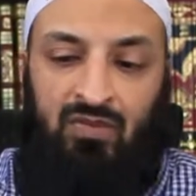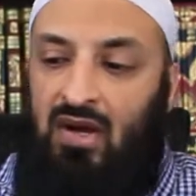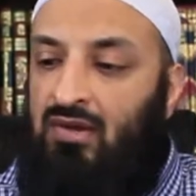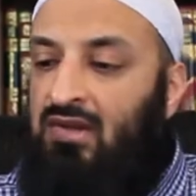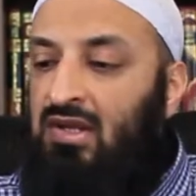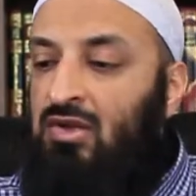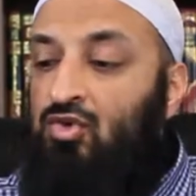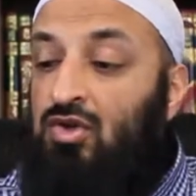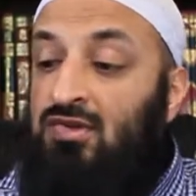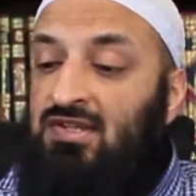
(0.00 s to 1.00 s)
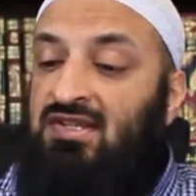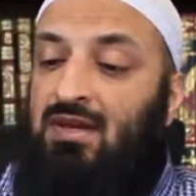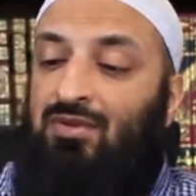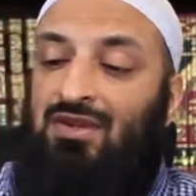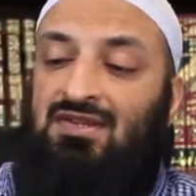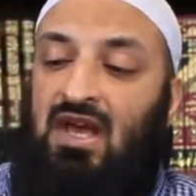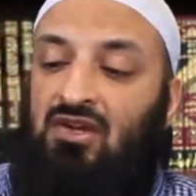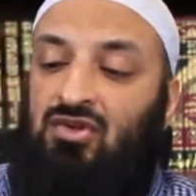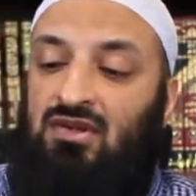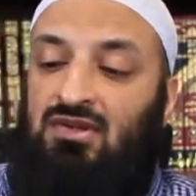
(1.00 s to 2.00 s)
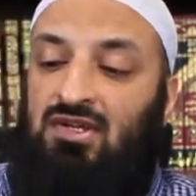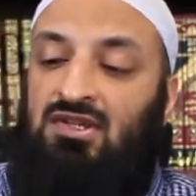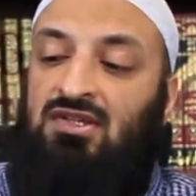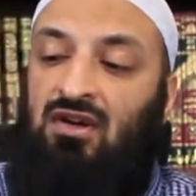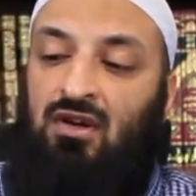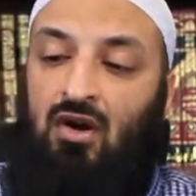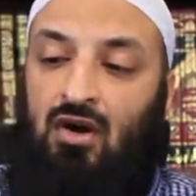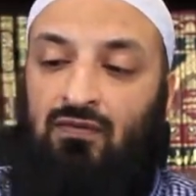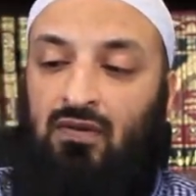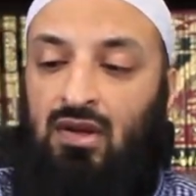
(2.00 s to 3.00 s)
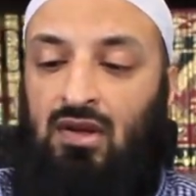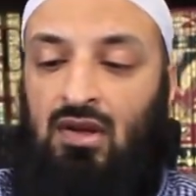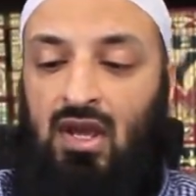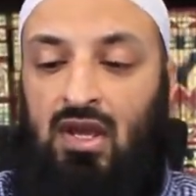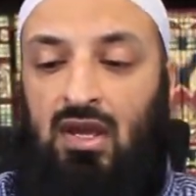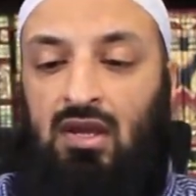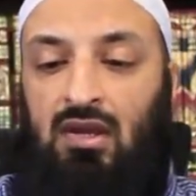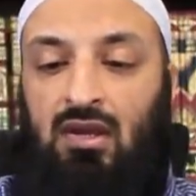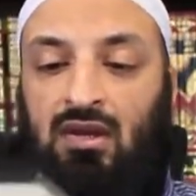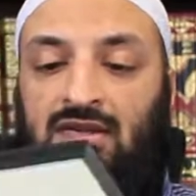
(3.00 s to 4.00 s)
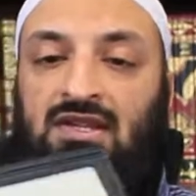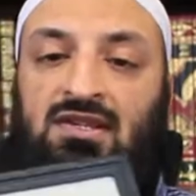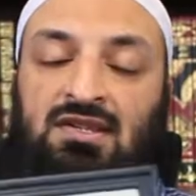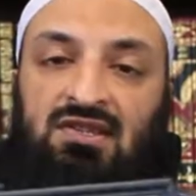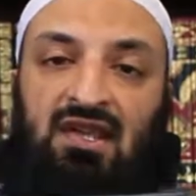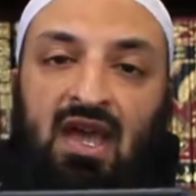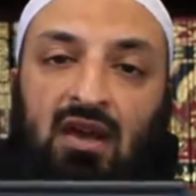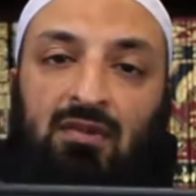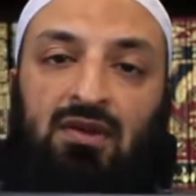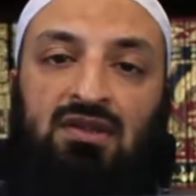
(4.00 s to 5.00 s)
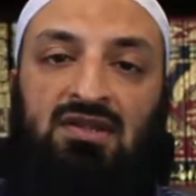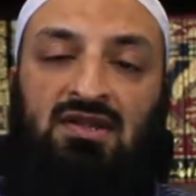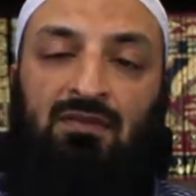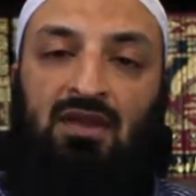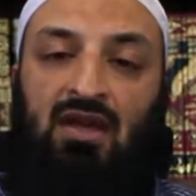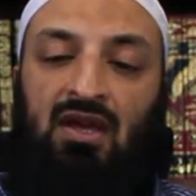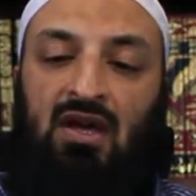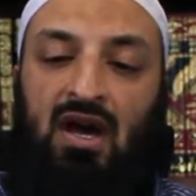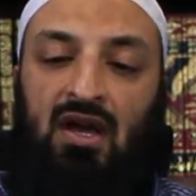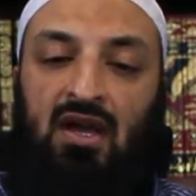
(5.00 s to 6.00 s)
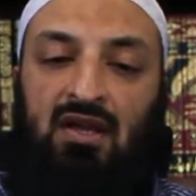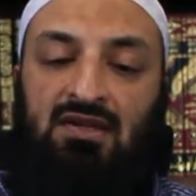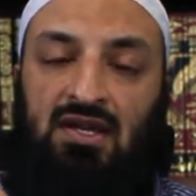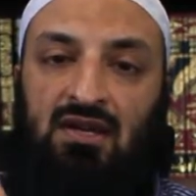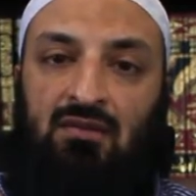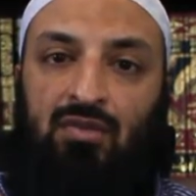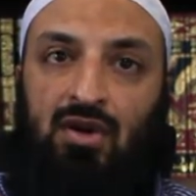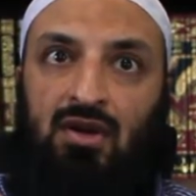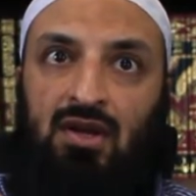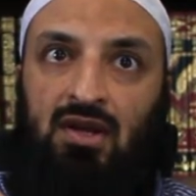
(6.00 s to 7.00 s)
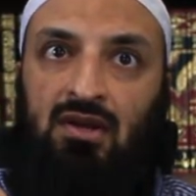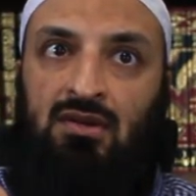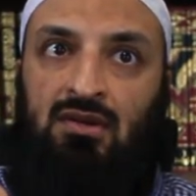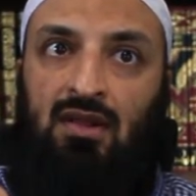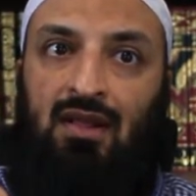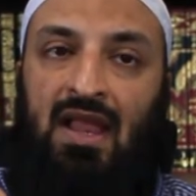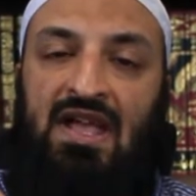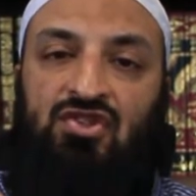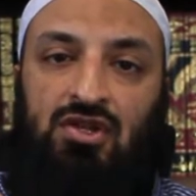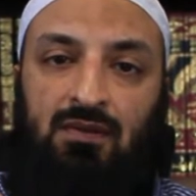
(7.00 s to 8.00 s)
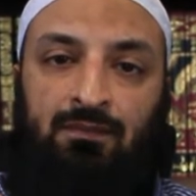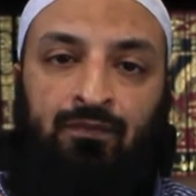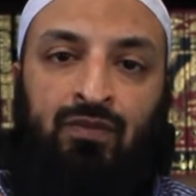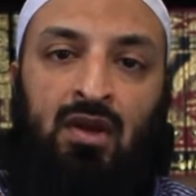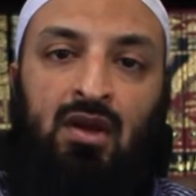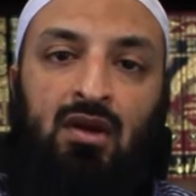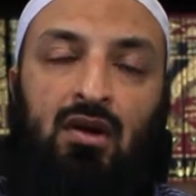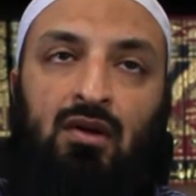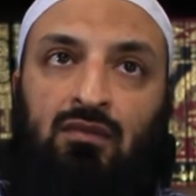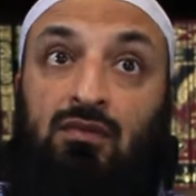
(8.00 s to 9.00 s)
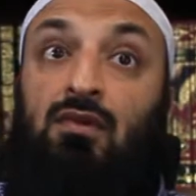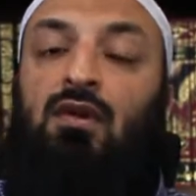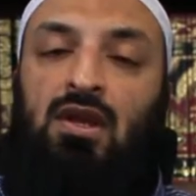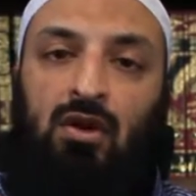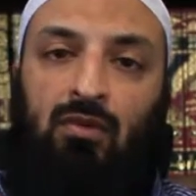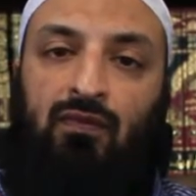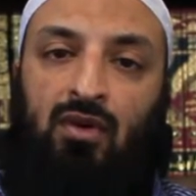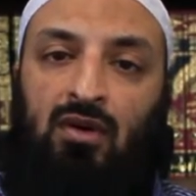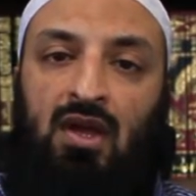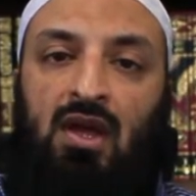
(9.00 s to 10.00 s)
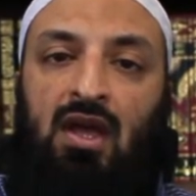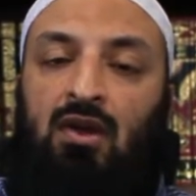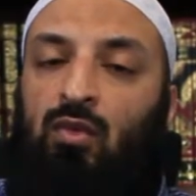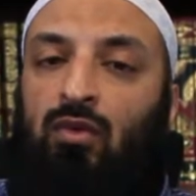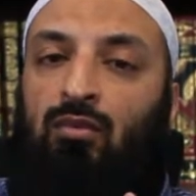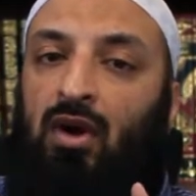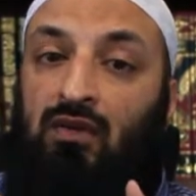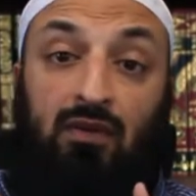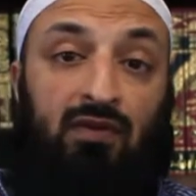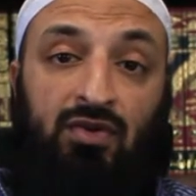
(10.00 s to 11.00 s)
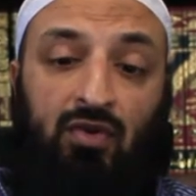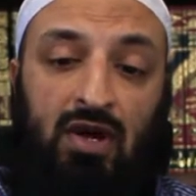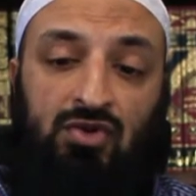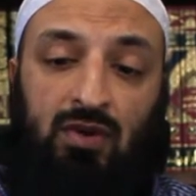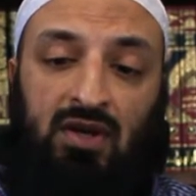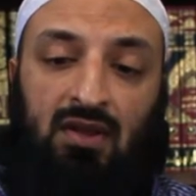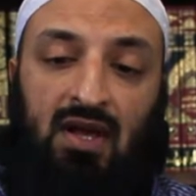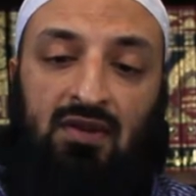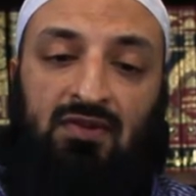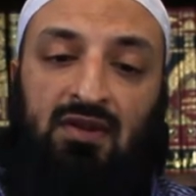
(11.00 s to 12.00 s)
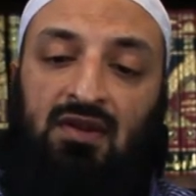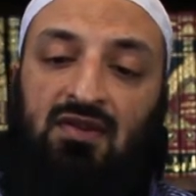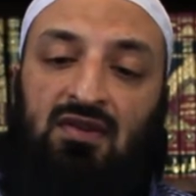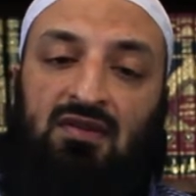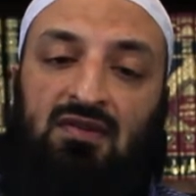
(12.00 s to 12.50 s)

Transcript: The New Jersey State Police actually just started offering a Citizens Academy. This is something that I had taken part in last year, or well, the year before. And we were part of the first graduating class. And this